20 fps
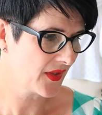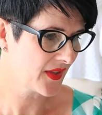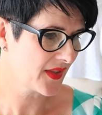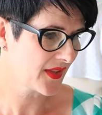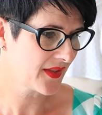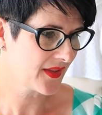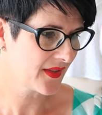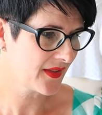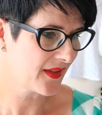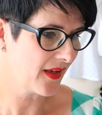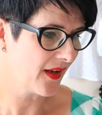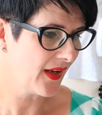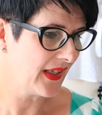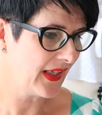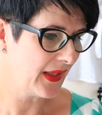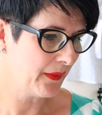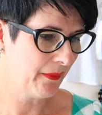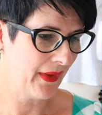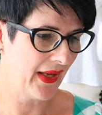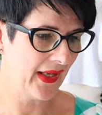
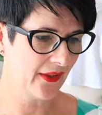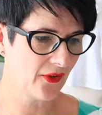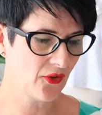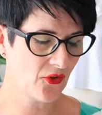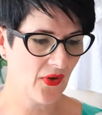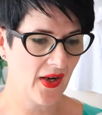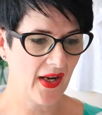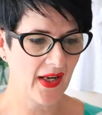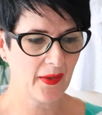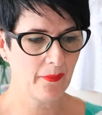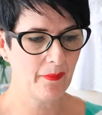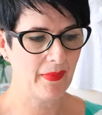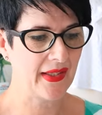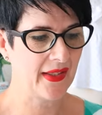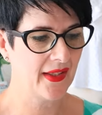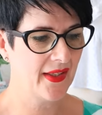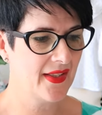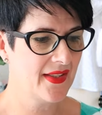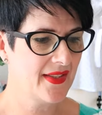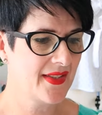slightly backtrack
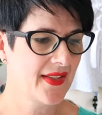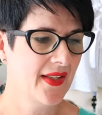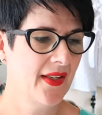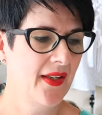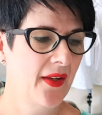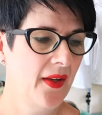because